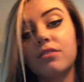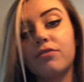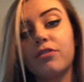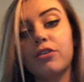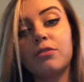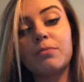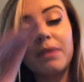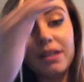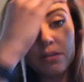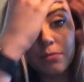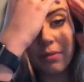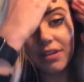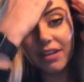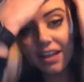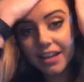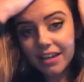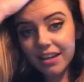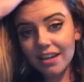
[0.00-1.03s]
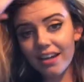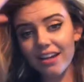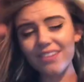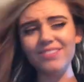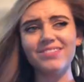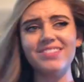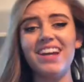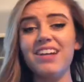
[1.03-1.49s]
of the first page. But
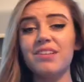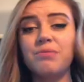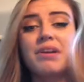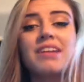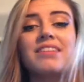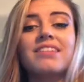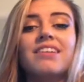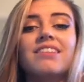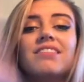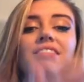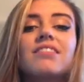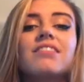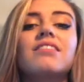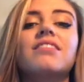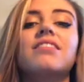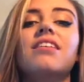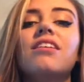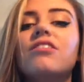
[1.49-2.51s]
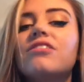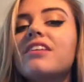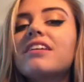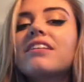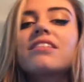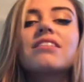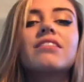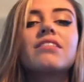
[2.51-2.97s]
guys, we got this. It'll
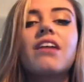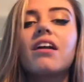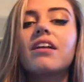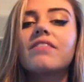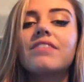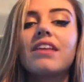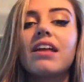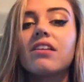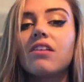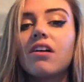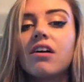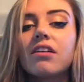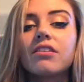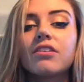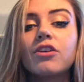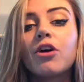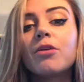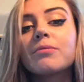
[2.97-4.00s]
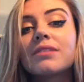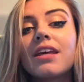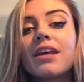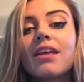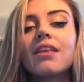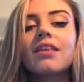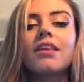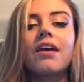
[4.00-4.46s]
take not even that long. You know what I'm
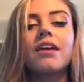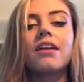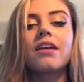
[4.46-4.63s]
saying?